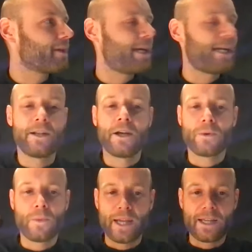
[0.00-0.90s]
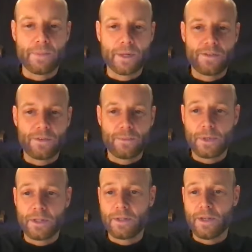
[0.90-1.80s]
in another way, but
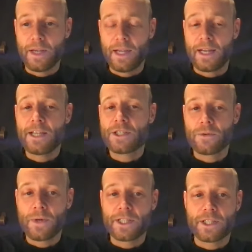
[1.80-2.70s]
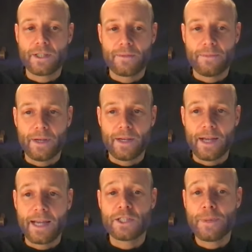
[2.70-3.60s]
it is a risk,
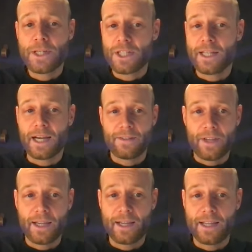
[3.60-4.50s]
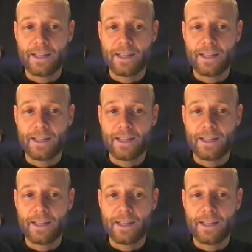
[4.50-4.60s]
and especially I think